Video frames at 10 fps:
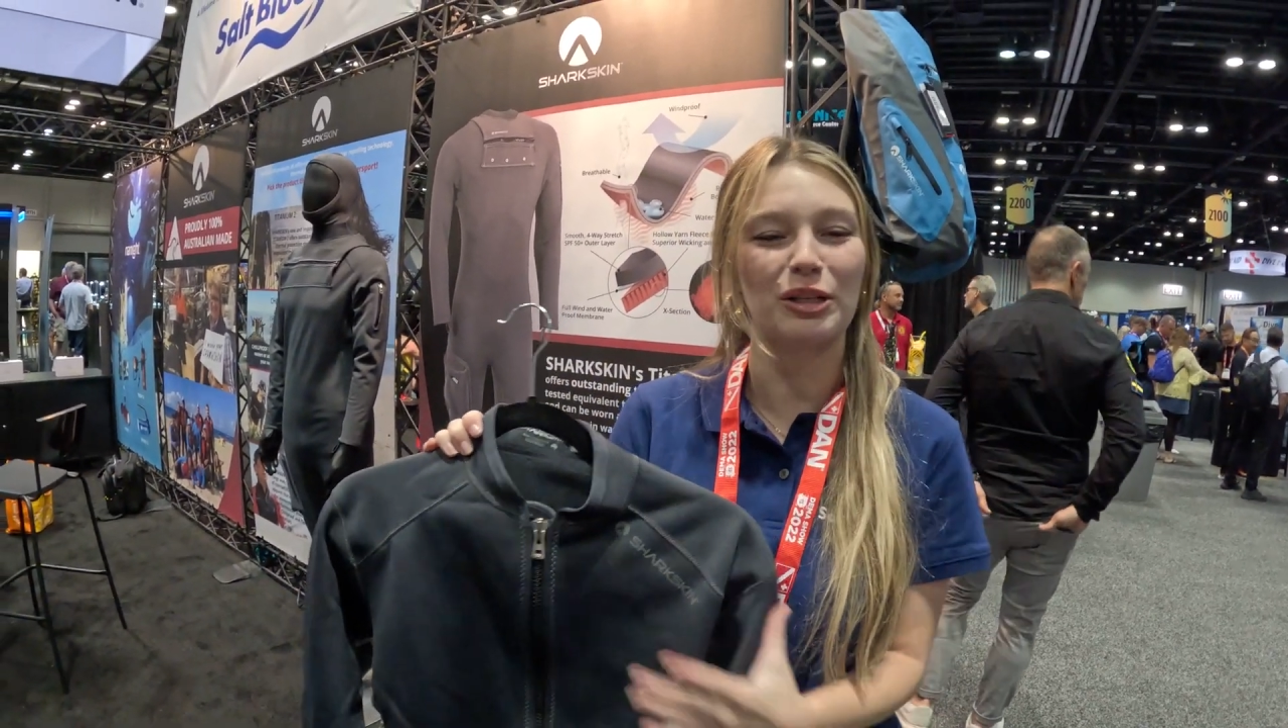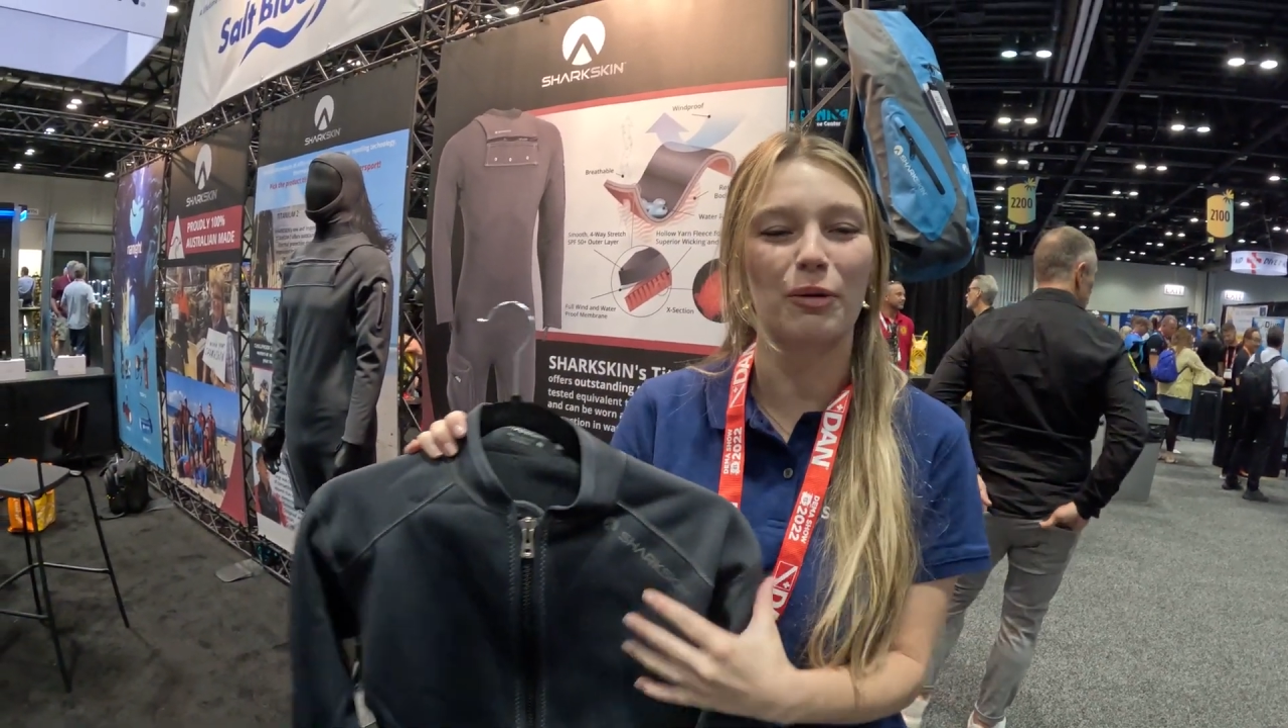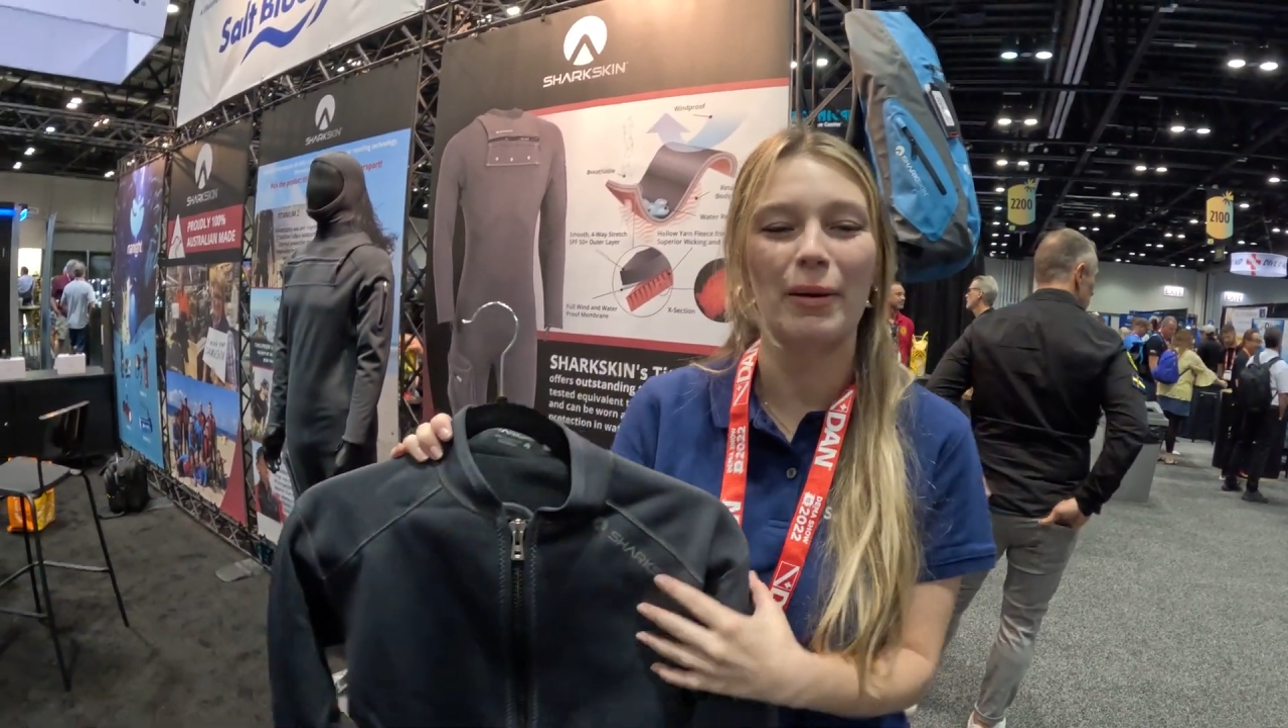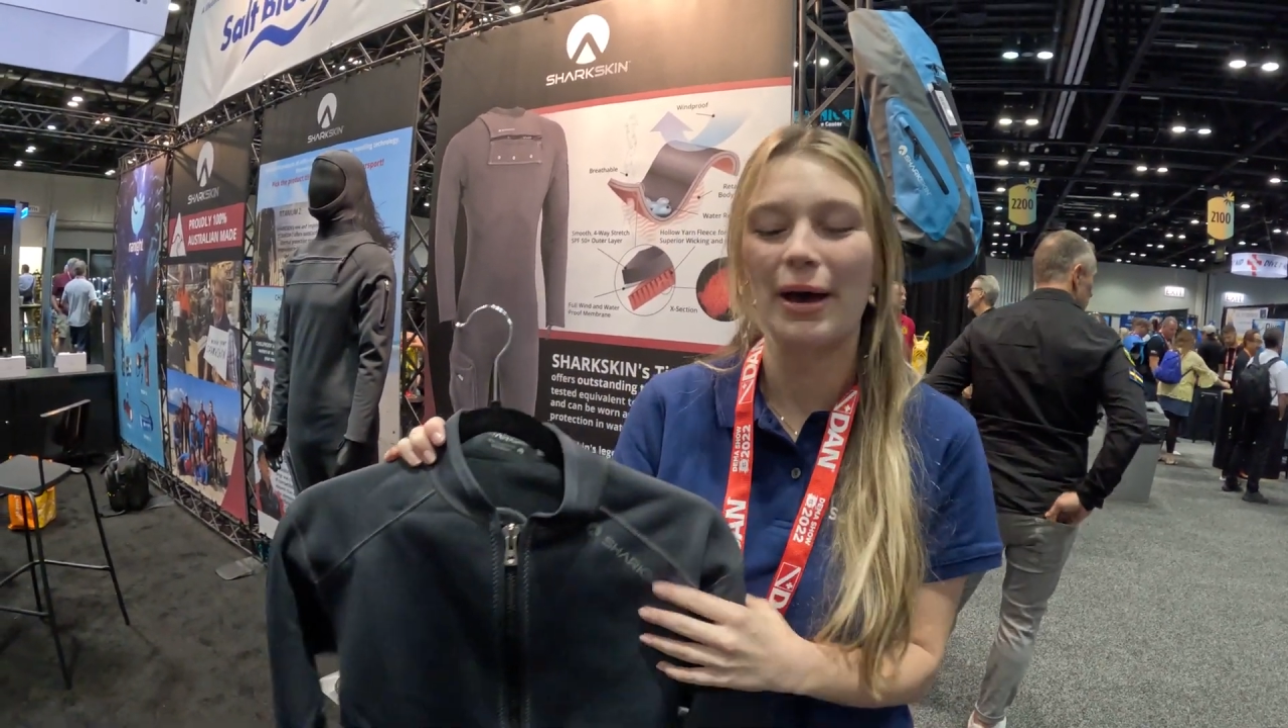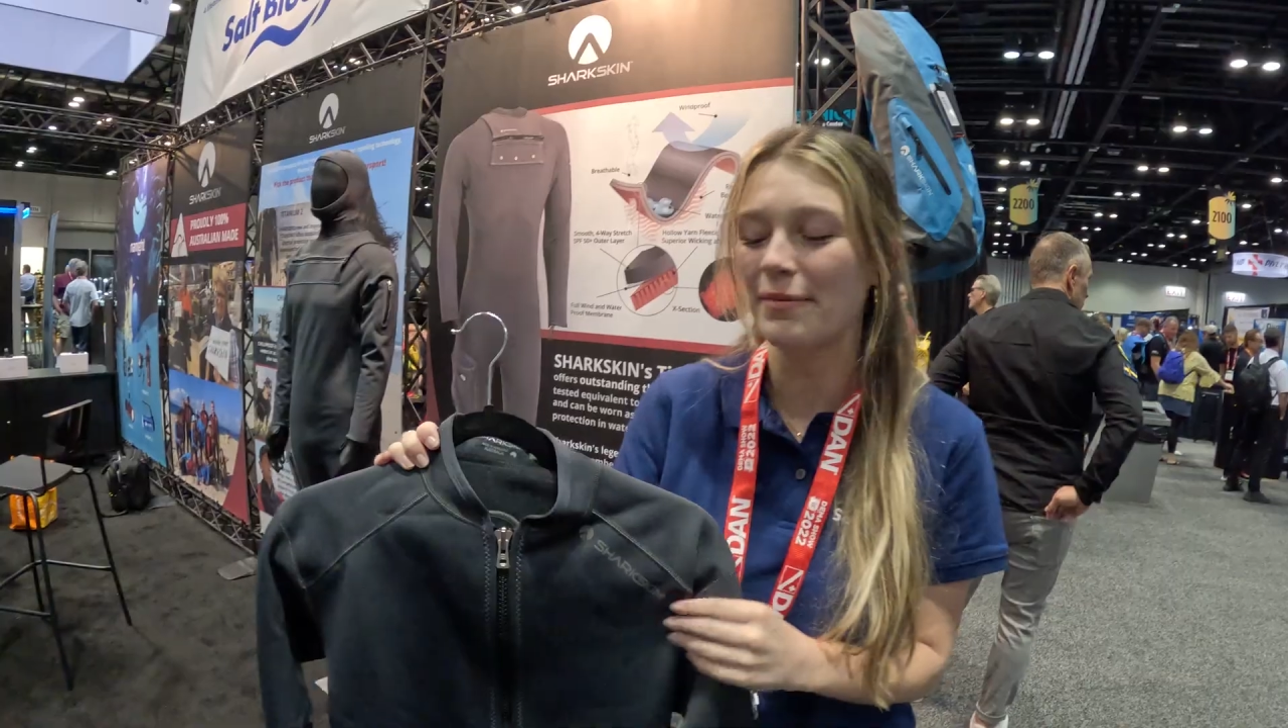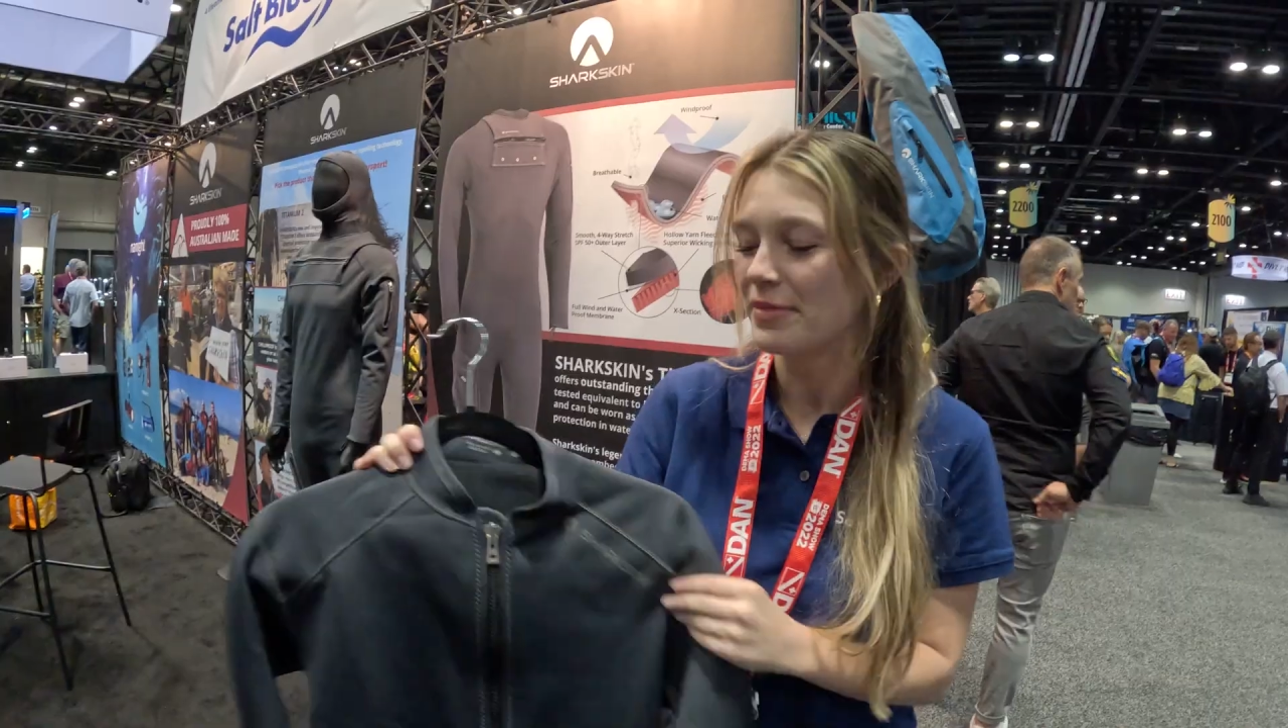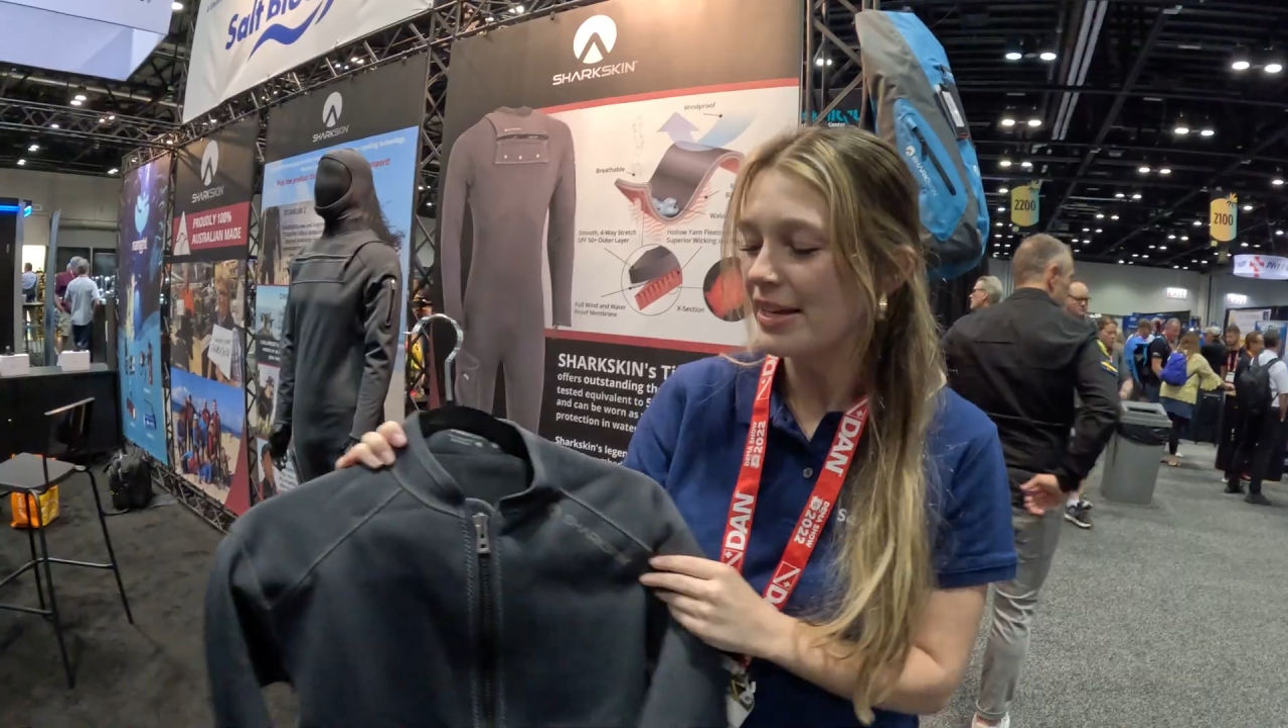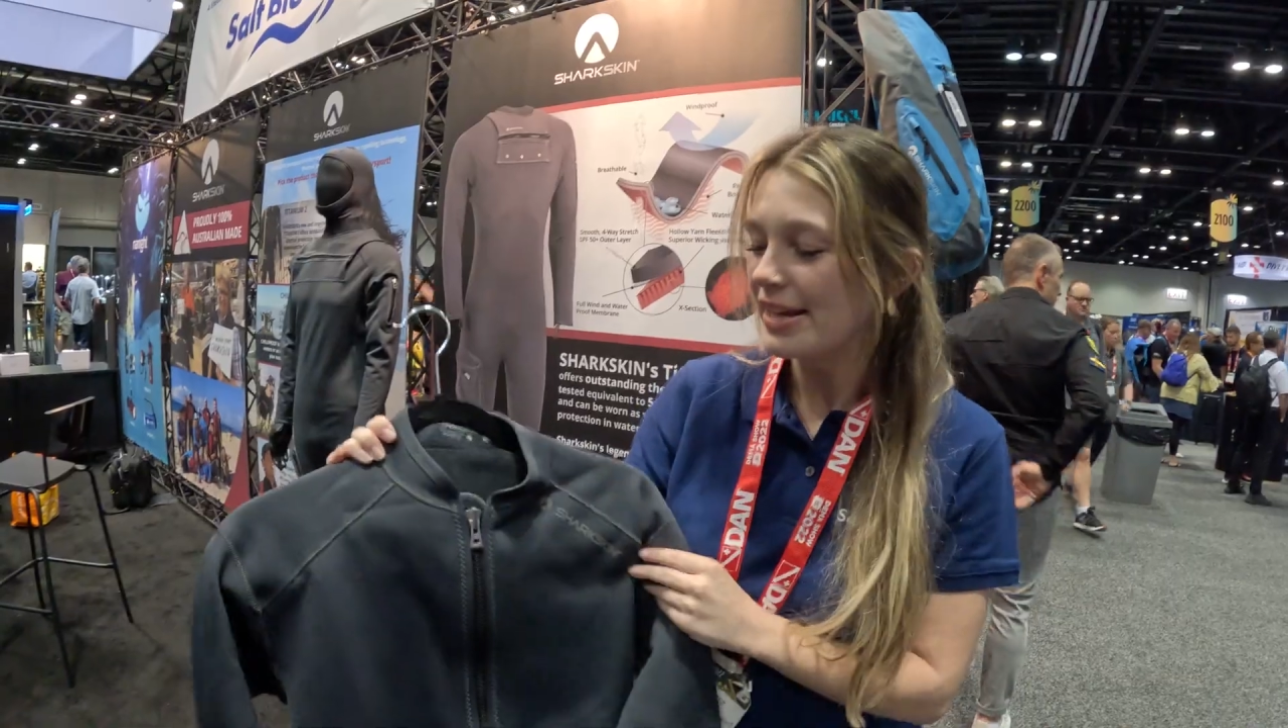a little bit.